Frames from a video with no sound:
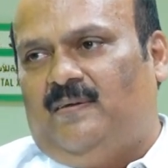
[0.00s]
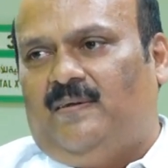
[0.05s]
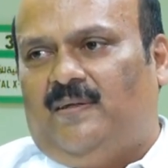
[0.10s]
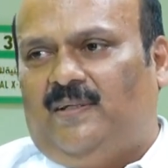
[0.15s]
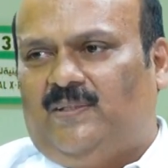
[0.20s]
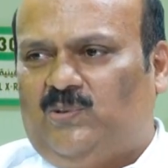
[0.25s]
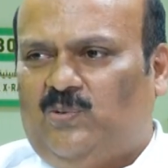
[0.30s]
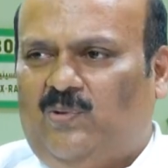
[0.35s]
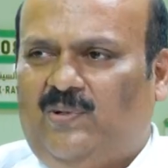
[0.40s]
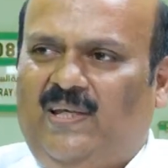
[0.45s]

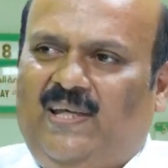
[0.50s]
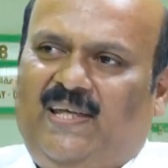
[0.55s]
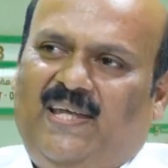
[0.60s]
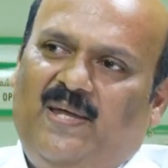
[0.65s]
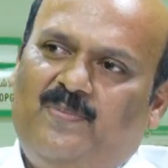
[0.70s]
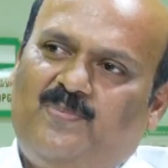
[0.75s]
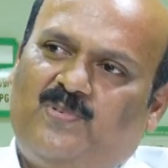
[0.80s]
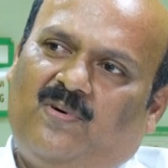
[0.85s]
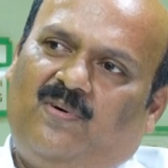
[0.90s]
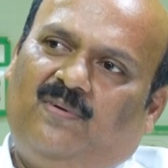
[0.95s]
so he
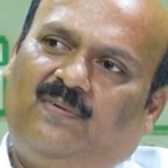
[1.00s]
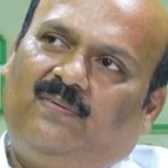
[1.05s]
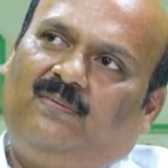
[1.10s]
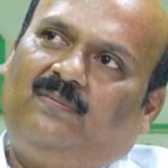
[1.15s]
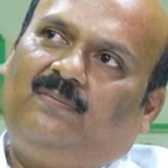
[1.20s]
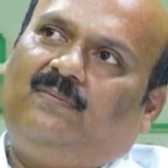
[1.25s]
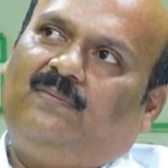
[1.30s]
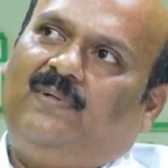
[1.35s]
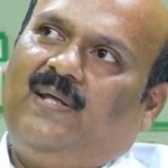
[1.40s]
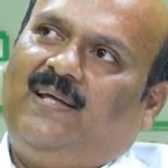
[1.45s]
keeps
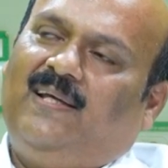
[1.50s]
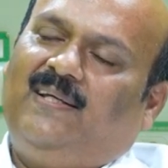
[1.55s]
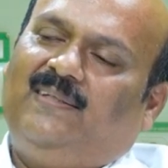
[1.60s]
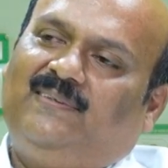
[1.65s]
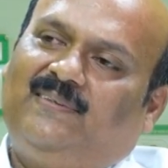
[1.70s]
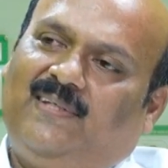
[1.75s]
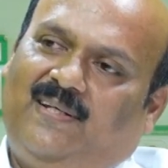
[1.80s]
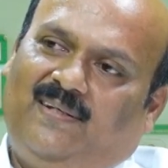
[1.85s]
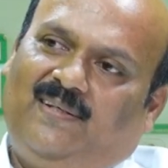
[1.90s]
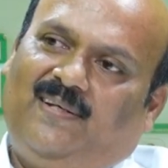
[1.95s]
on taking
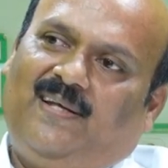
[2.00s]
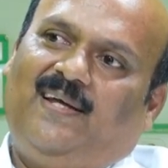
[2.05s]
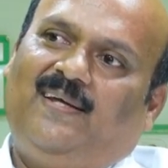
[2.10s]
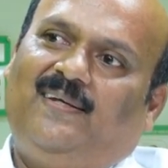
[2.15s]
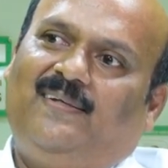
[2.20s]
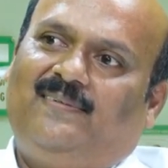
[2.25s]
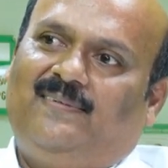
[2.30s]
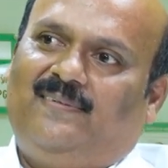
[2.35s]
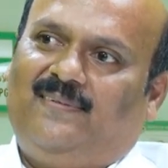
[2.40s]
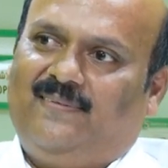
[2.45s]

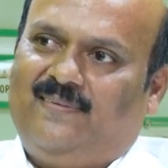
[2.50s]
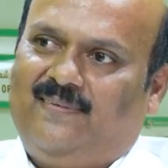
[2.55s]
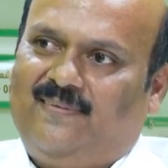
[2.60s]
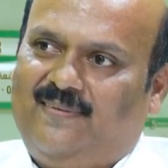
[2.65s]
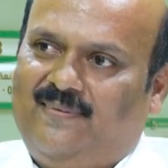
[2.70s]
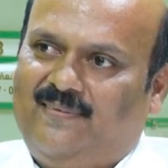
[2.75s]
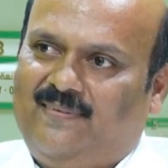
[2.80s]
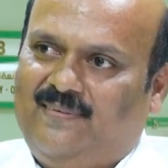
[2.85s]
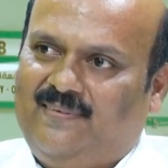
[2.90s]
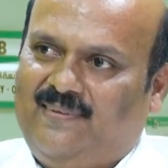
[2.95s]
sunlight,
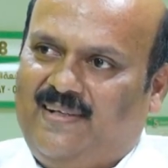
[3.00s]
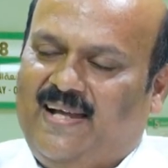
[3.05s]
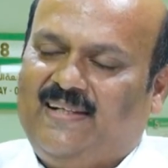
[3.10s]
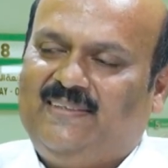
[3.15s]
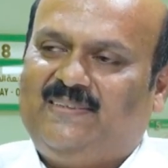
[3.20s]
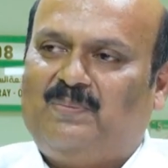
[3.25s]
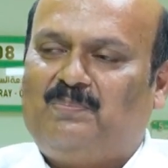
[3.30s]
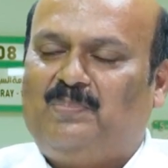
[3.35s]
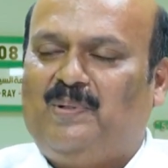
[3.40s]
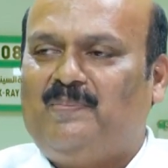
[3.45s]
diet
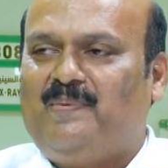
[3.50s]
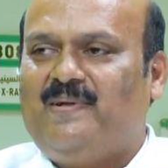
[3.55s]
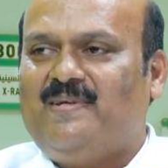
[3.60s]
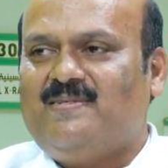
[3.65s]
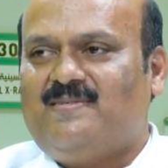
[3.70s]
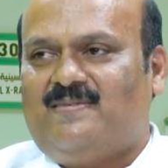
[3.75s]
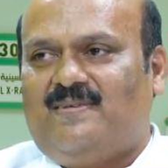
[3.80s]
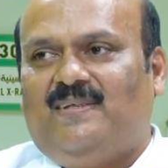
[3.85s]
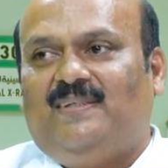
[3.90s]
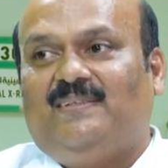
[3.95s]

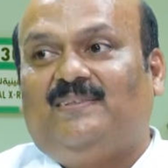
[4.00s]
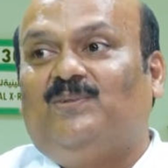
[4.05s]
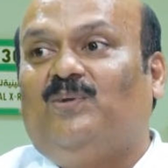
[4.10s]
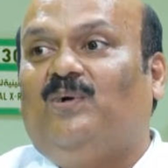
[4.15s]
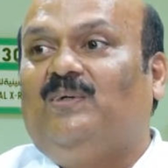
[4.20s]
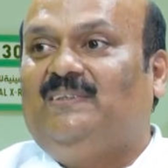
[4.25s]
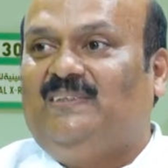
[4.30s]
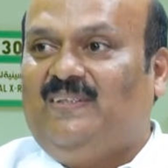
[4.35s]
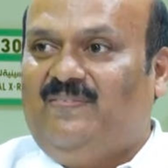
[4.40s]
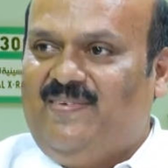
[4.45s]
supplements is
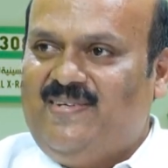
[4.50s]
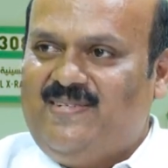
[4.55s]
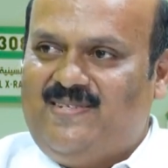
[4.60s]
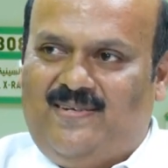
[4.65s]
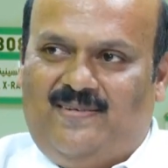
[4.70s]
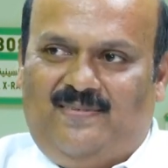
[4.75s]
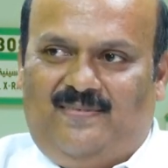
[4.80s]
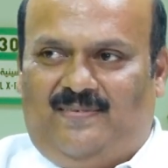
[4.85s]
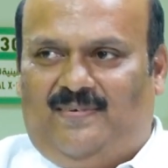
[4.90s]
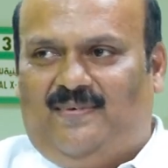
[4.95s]
not
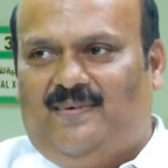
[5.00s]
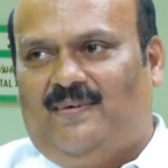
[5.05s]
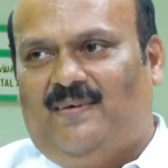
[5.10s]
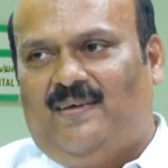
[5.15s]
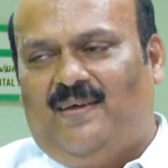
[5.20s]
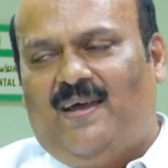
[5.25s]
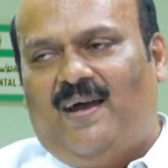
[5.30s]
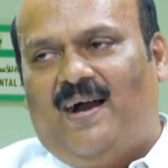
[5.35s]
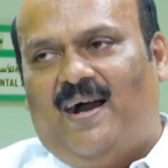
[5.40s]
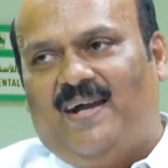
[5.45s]
sufficient.
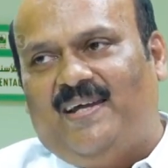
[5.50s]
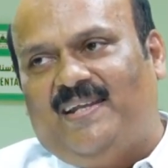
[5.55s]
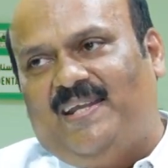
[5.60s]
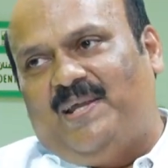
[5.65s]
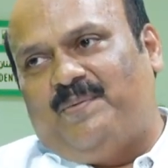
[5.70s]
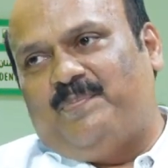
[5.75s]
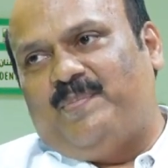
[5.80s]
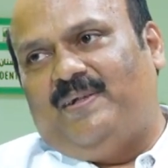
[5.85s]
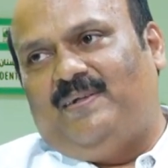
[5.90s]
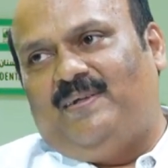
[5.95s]
I
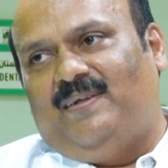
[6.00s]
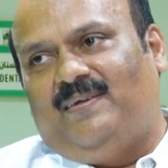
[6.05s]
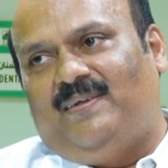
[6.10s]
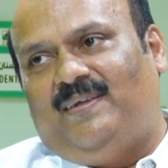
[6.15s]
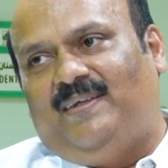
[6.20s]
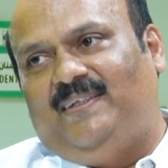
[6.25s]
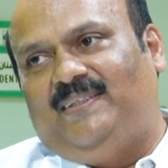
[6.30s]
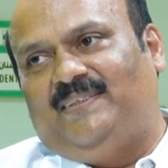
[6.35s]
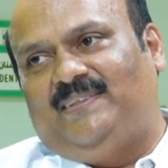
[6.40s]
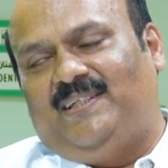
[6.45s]
recommend
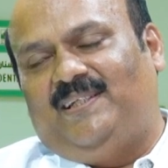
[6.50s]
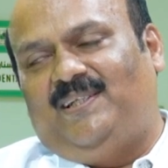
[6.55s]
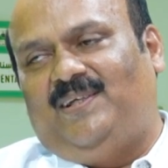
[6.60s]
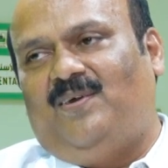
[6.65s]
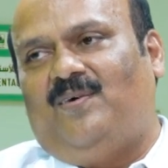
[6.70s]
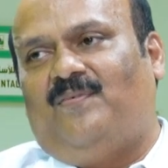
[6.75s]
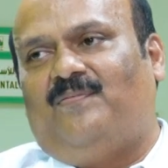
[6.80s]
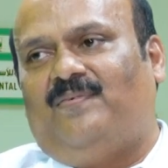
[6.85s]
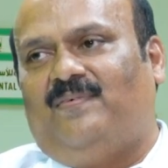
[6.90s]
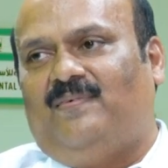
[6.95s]
initially
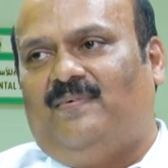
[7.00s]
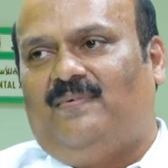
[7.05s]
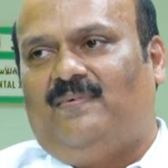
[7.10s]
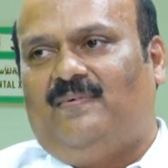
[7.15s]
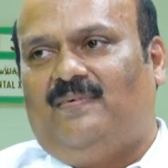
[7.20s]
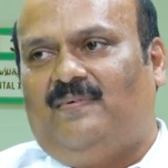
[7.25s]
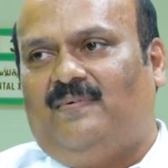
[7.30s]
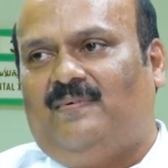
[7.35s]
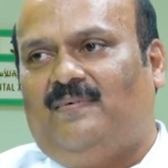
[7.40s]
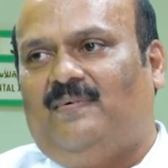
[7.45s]

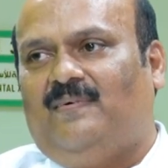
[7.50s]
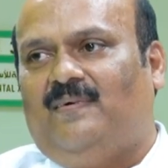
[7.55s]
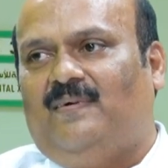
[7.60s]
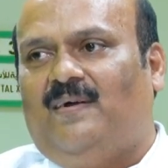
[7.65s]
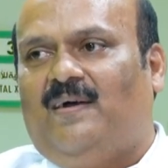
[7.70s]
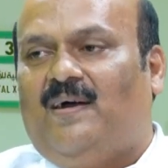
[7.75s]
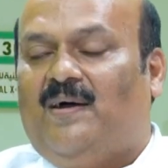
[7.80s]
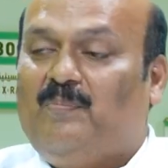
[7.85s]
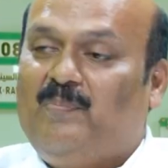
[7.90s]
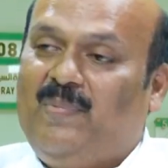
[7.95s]
of
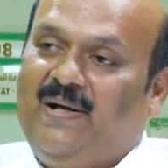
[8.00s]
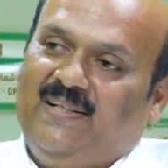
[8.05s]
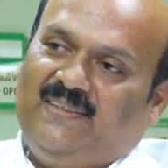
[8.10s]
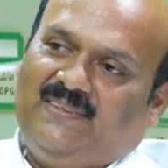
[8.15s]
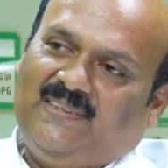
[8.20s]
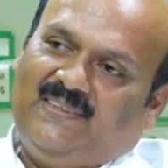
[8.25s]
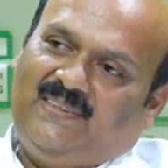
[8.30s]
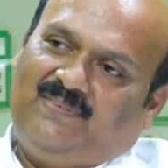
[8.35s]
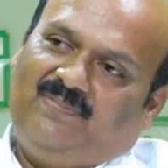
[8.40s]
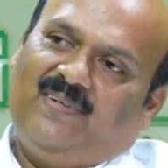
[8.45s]

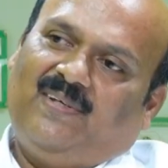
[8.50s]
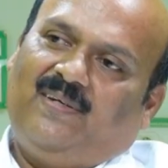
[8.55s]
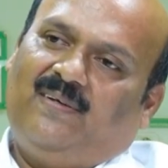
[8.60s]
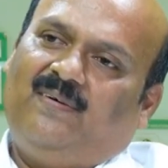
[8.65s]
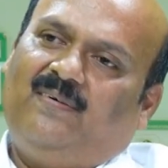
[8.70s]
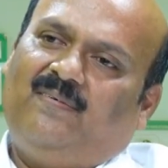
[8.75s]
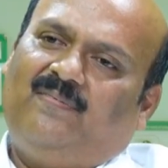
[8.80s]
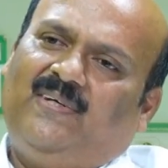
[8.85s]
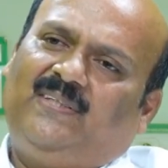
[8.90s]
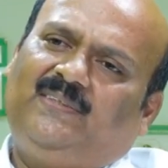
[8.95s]
medicines for
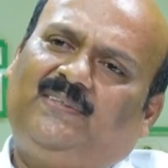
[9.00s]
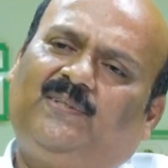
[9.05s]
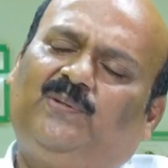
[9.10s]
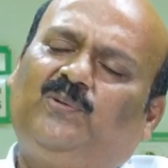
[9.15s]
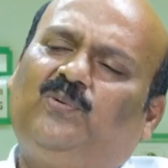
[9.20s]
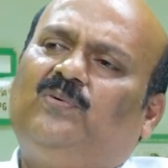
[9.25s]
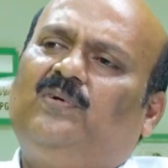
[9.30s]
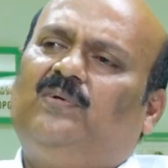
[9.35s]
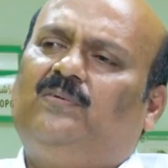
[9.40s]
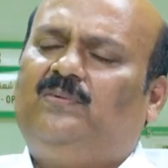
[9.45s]
first 2
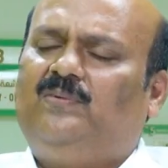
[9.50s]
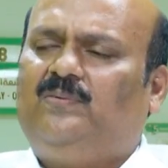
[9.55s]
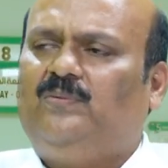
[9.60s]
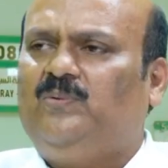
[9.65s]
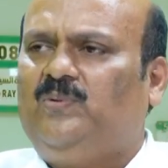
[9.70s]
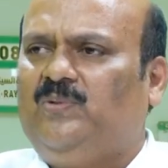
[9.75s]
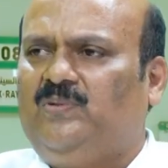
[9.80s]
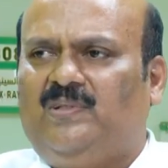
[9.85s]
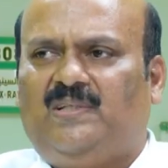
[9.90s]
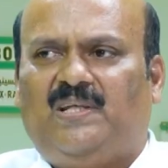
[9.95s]

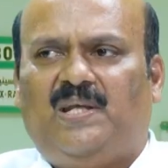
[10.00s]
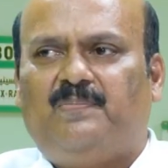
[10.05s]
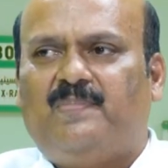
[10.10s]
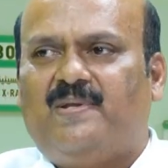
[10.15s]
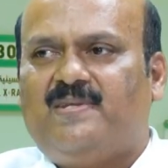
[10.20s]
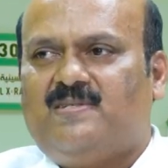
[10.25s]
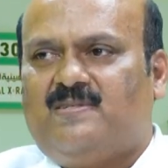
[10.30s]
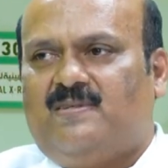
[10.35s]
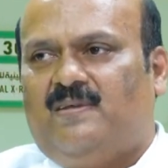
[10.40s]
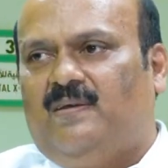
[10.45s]
to 3
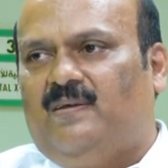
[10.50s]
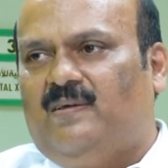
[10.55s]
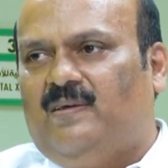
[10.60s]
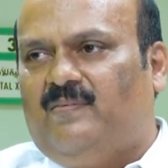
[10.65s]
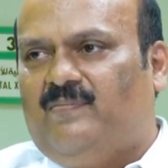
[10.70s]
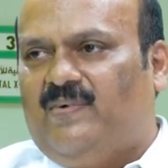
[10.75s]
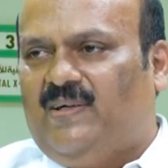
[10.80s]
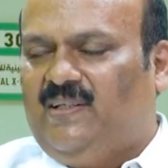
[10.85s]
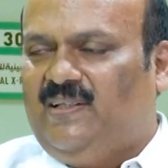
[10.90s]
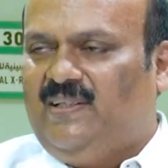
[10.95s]
months
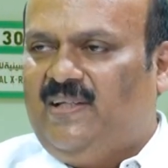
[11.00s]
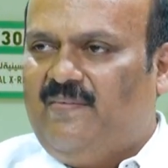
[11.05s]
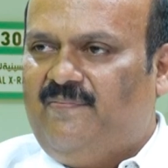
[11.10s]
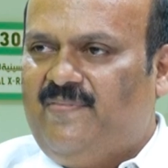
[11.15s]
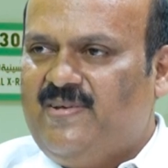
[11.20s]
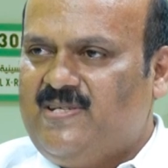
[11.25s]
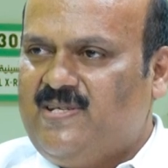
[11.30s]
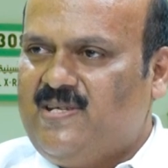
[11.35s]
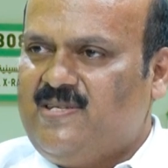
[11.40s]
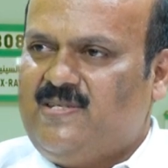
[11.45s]
for the
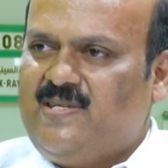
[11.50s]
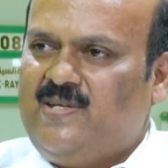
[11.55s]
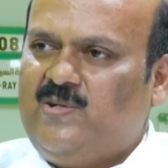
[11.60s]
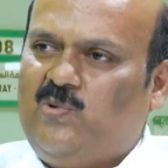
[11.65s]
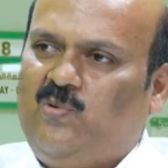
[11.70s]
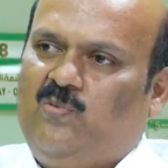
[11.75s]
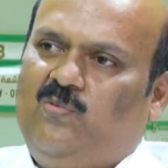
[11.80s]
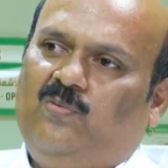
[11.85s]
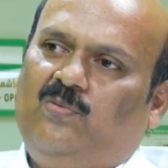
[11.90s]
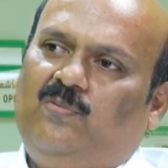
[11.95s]
deficiency
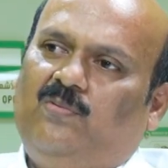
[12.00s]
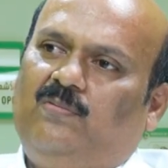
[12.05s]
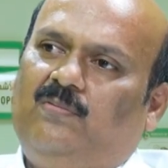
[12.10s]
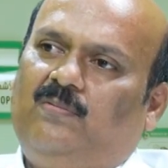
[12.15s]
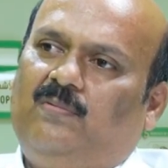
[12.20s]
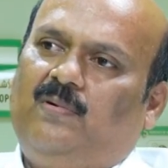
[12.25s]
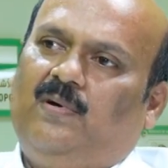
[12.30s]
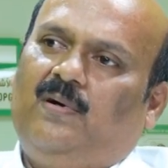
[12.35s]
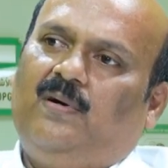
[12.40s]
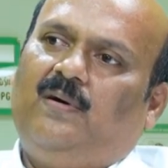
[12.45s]
to
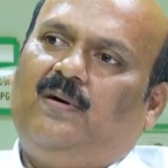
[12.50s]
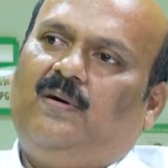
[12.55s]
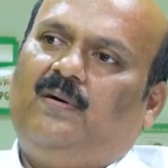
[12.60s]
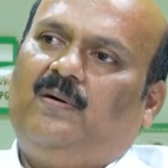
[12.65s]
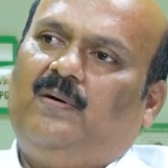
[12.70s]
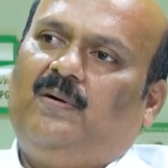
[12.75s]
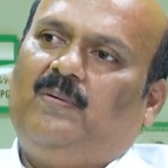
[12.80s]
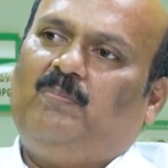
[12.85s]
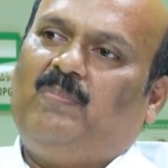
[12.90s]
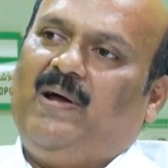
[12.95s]

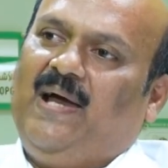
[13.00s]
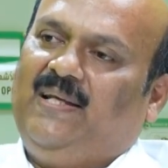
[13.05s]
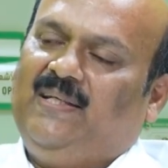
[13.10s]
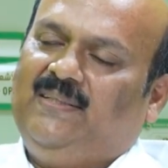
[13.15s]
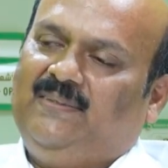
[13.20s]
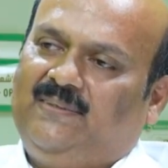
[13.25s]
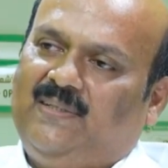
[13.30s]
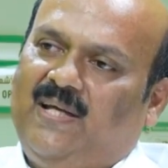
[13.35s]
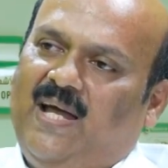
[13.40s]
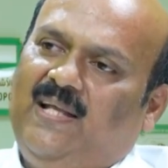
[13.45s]

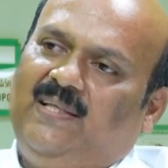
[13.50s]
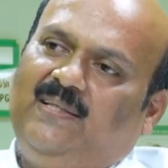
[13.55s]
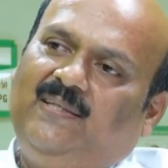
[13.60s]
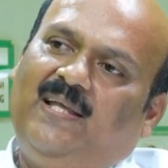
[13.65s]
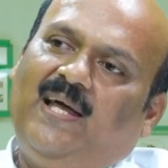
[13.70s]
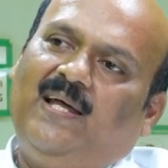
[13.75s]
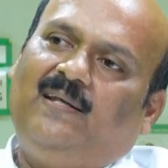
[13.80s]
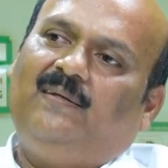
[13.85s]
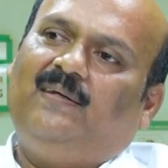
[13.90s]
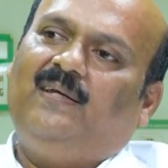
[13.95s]
balance, and then